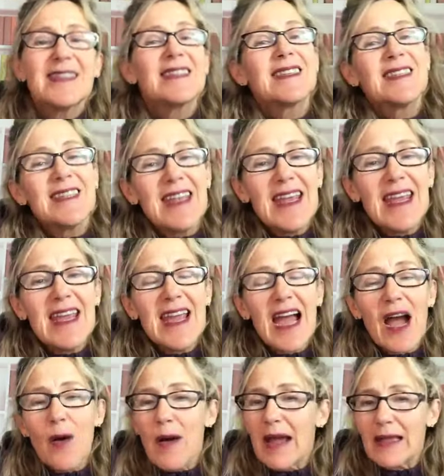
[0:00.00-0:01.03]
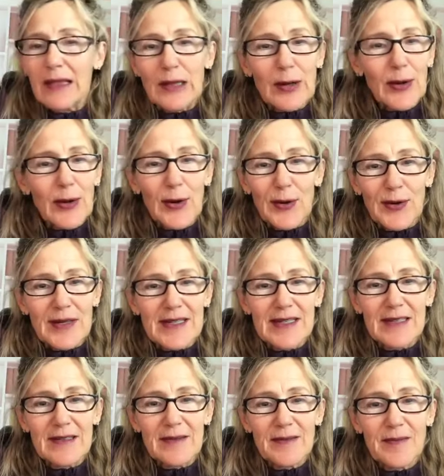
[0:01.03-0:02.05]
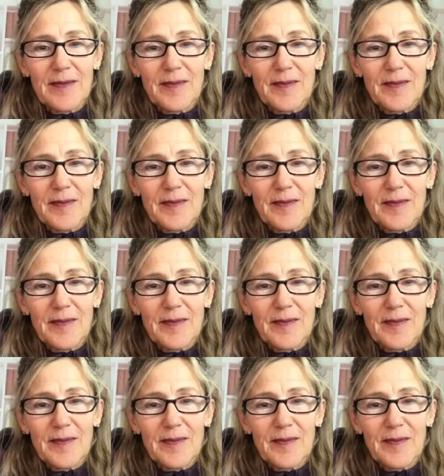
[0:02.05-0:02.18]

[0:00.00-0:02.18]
to see how I learned